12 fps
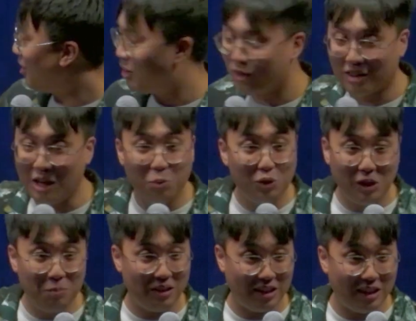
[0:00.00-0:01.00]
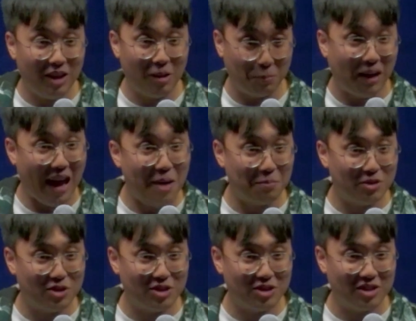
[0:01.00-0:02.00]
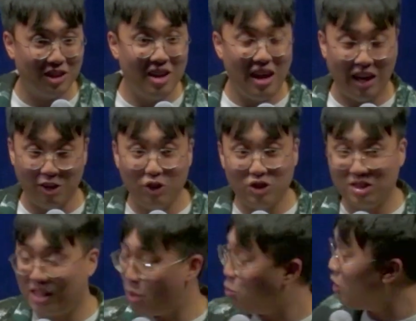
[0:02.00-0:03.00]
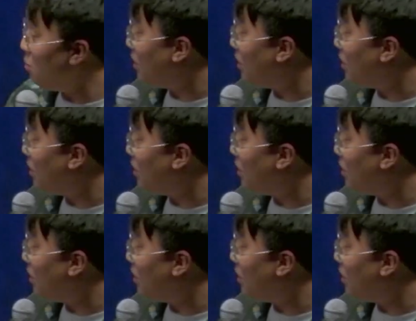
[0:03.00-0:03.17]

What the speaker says: they wouldn't be here perhaps. And not just they wouldn't be